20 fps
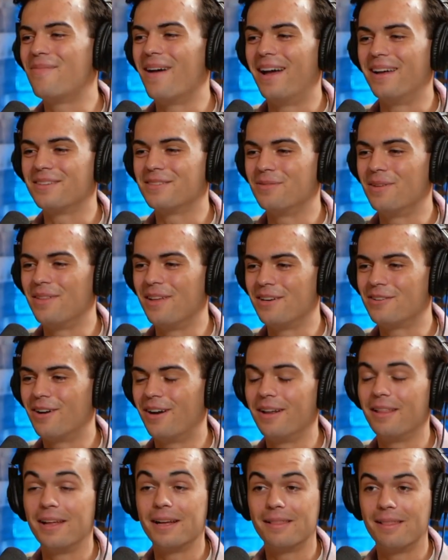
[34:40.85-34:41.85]
the best when
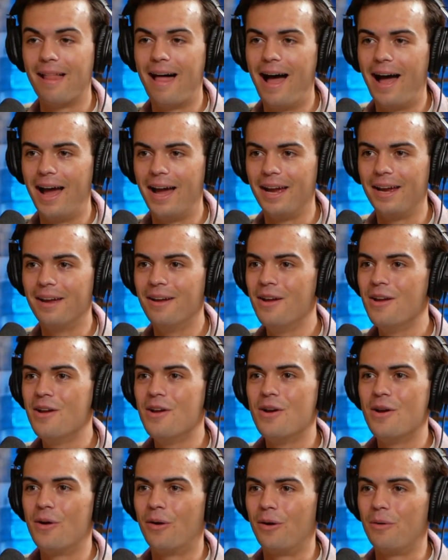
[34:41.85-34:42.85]
they try to like lie
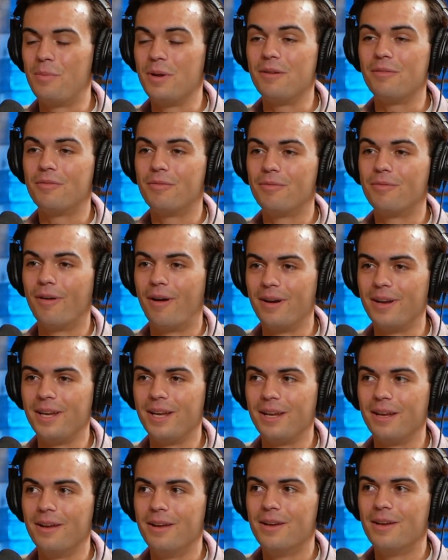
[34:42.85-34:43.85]
or be
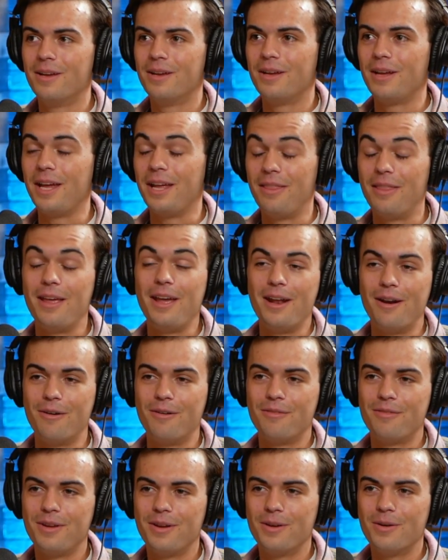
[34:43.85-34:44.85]
funny in
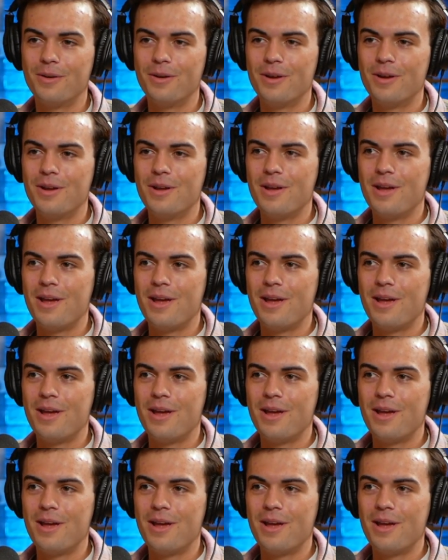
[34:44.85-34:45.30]
the interview,